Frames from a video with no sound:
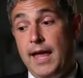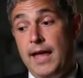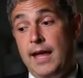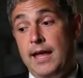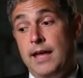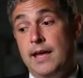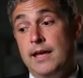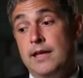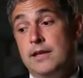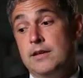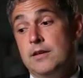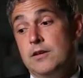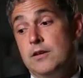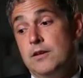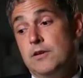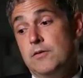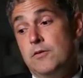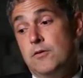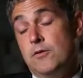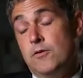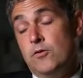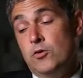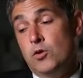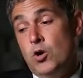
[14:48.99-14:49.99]
and
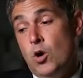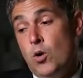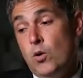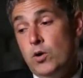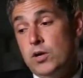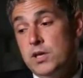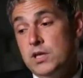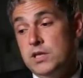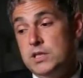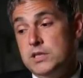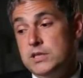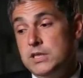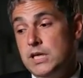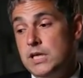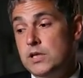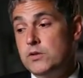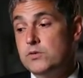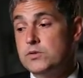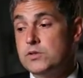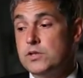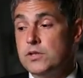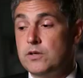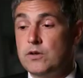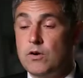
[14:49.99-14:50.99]
know it
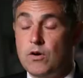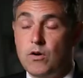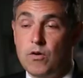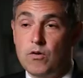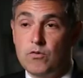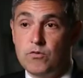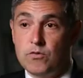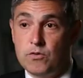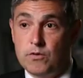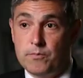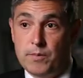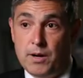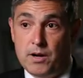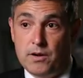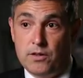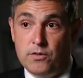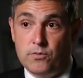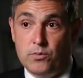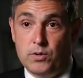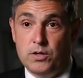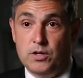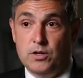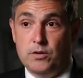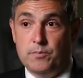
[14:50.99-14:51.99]
continuously over about
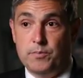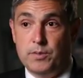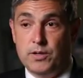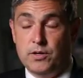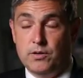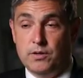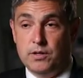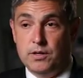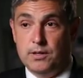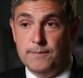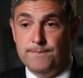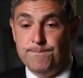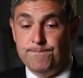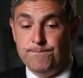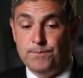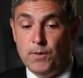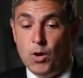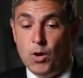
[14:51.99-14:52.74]
a 3-year period.